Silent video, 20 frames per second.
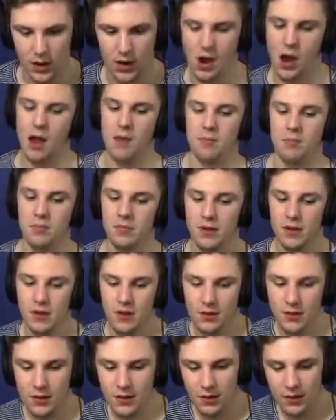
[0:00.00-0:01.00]
Alright.
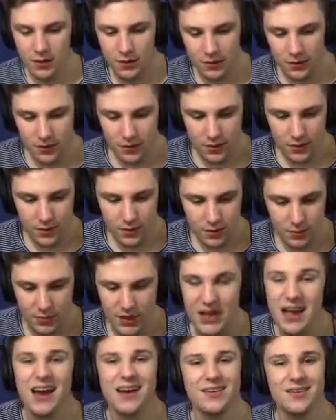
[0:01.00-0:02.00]

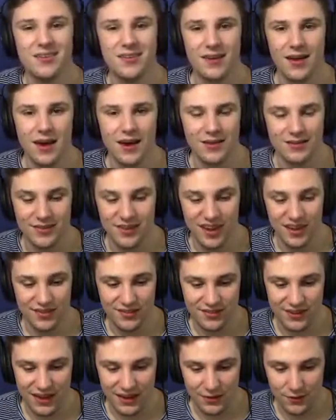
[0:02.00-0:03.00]
But yes, uh,
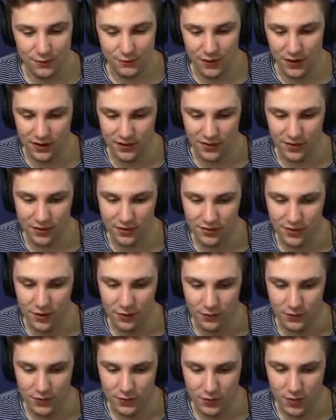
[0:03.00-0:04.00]
Tess sacrificed
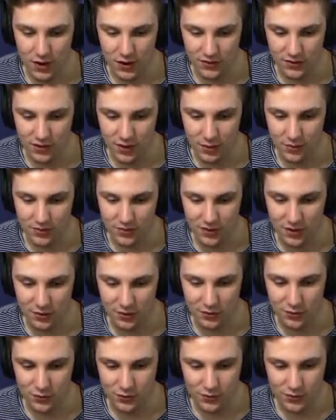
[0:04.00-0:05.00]
herself in the last
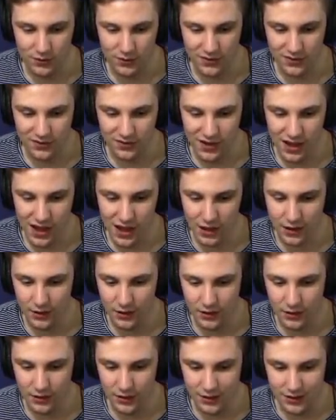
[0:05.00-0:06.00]
episode, which was really sad.
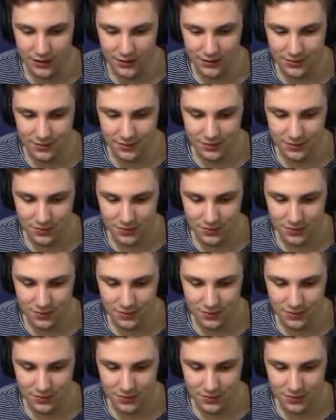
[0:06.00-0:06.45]
I, I